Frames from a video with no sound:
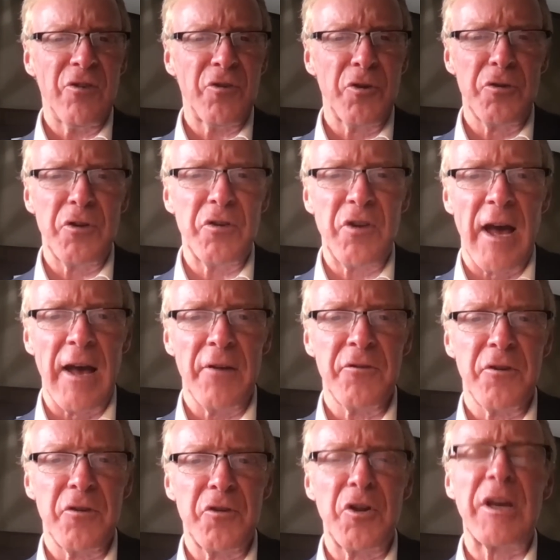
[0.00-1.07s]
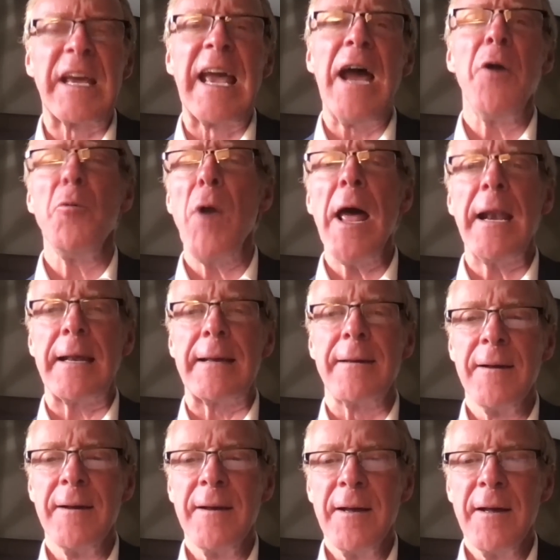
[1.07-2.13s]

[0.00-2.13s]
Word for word: to the test to get ready,